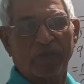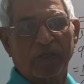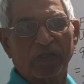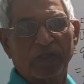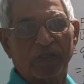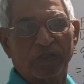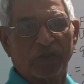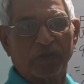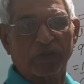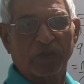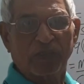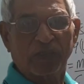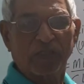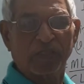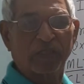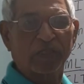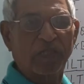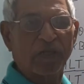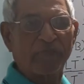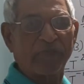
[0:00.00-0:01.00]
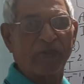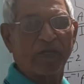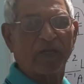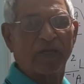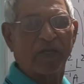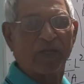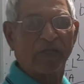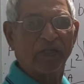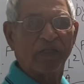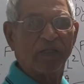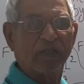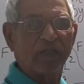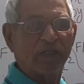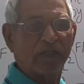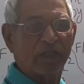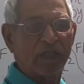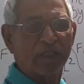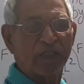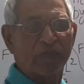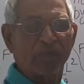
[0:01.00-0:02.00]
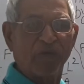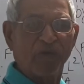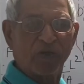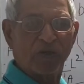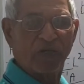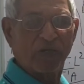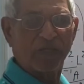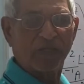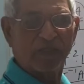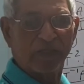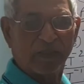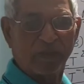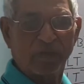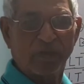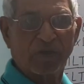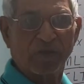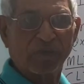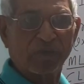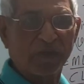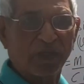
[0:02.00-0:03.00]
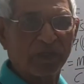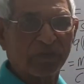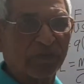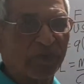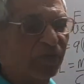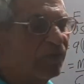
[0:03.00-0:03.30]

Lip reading: turns total is capital N, then small n, number of turns per